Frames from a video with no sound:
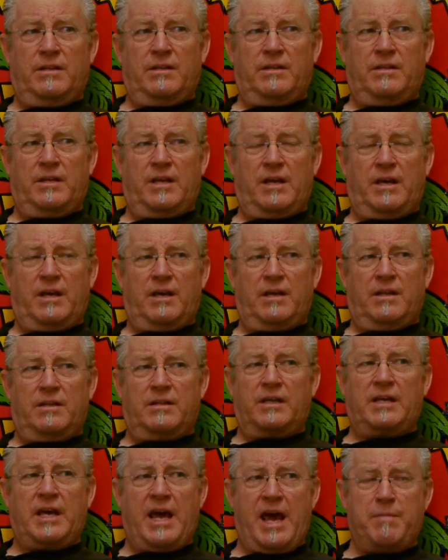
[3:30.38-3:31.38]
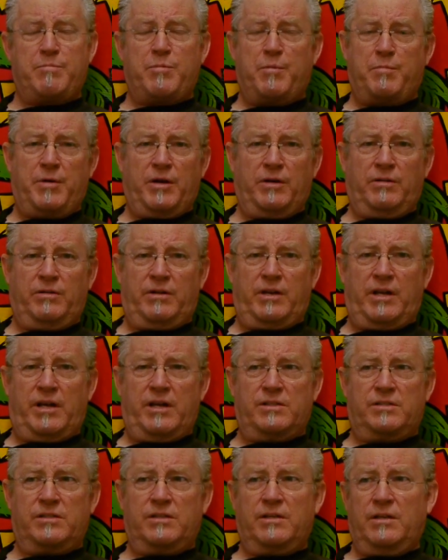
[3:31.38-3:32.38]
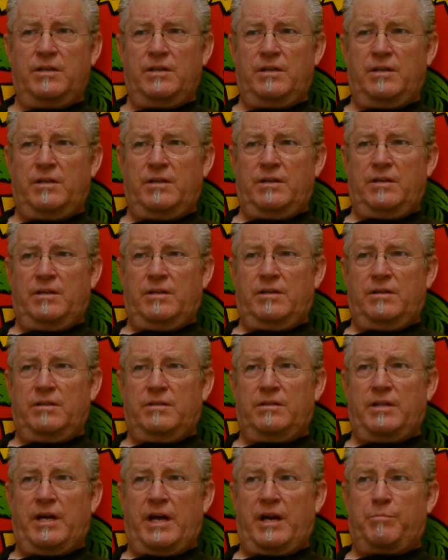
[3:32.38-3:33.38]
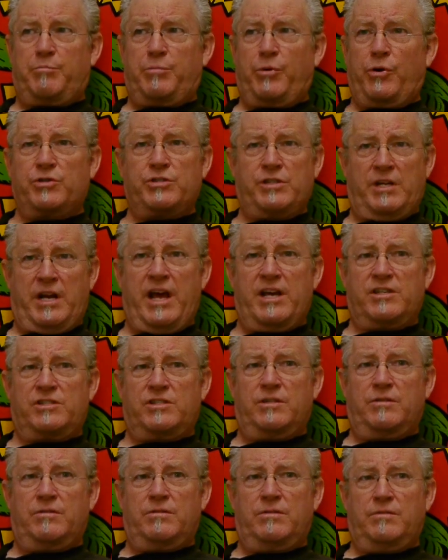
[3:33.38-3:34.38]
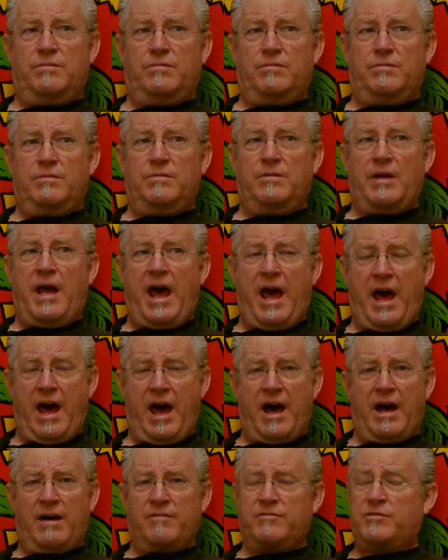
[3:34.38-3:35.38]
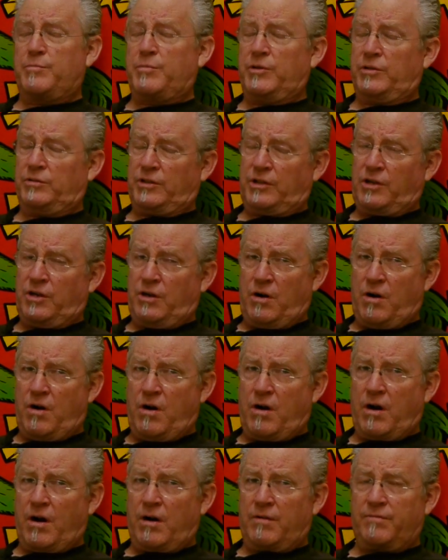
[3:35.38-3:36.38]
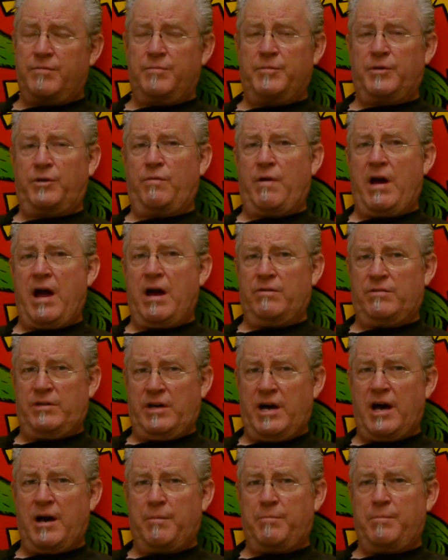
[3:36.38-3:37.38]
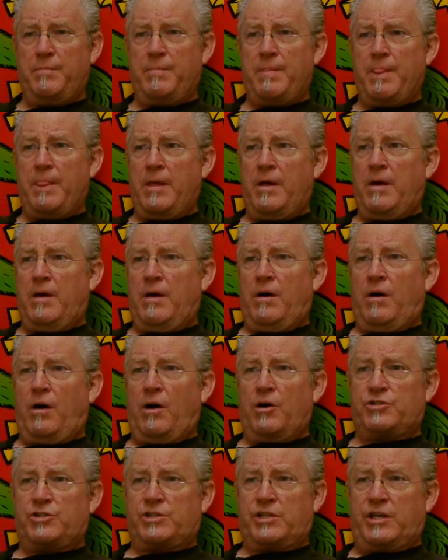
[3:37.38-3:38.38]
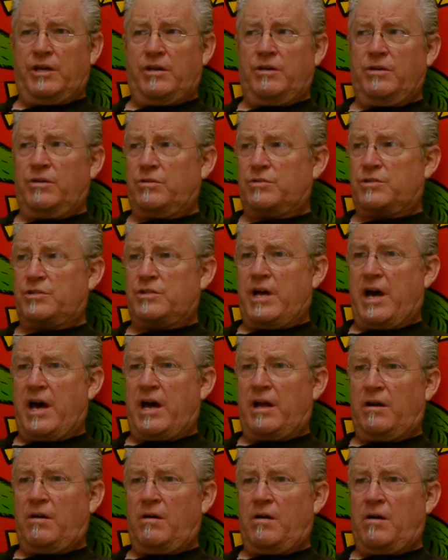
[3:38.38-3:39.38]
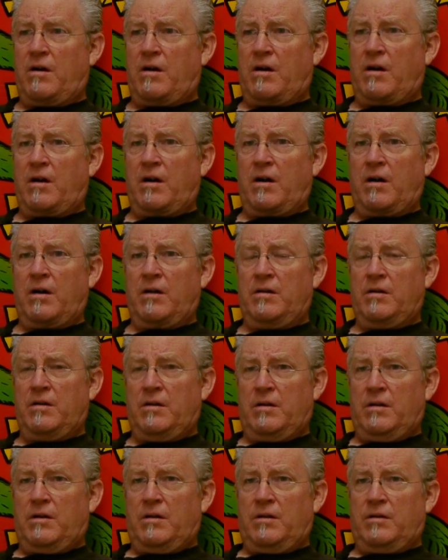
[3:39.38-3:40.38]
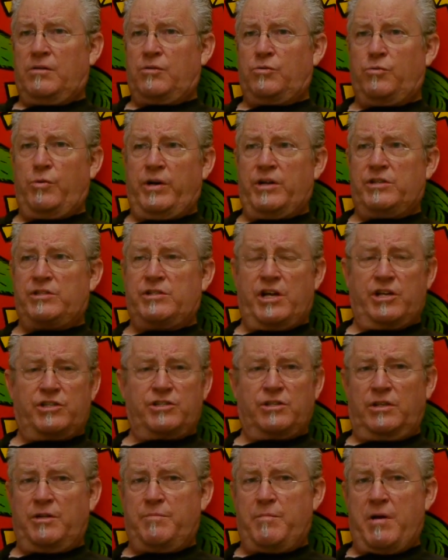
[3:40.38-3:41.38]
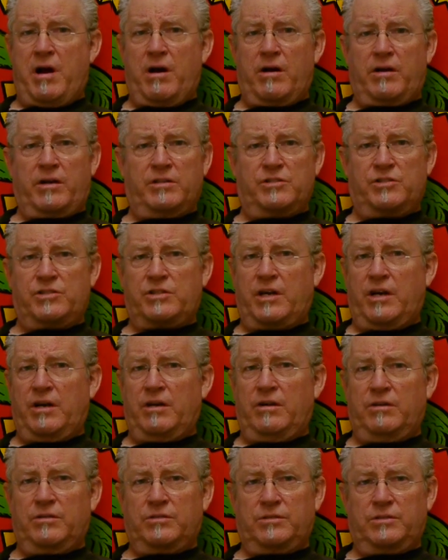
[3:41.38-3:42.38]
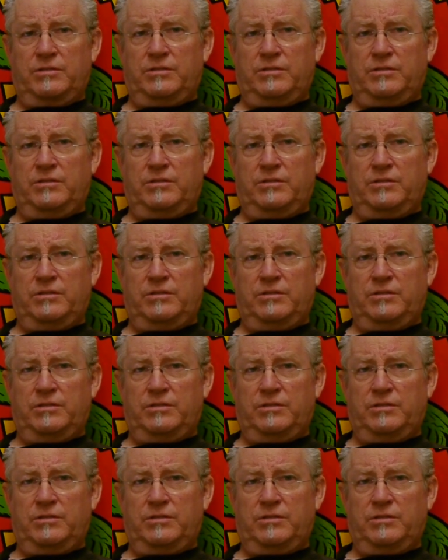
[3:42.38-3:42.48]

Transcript: the capabilities that a person has to have to build a car from the ground up are skills that are quintessential American skills.